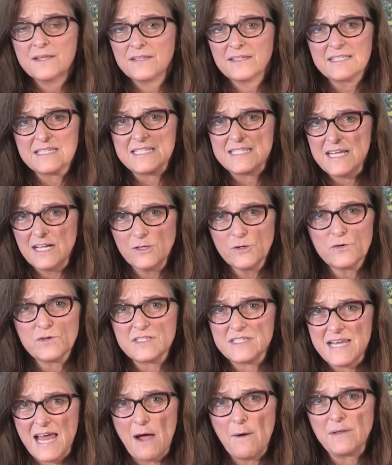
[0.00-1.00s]
that the seller
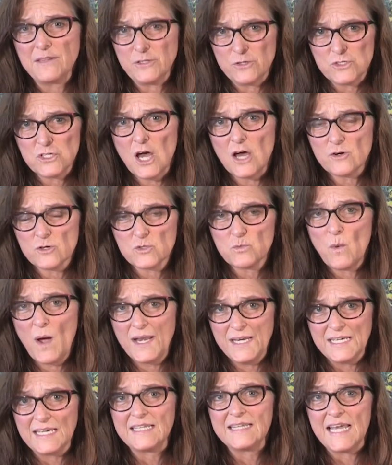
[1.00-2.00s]
is now at their daughter's
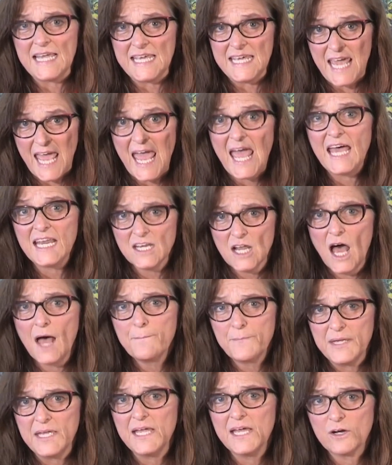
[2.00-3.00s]
wedding and they
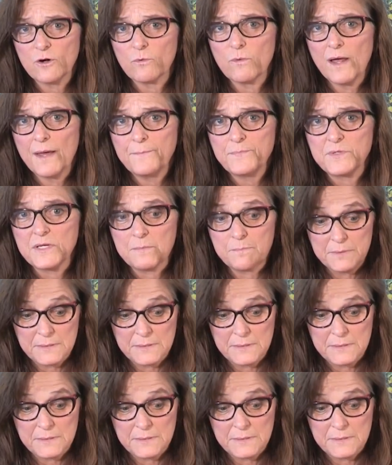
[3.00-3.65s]
cannot be interrupted,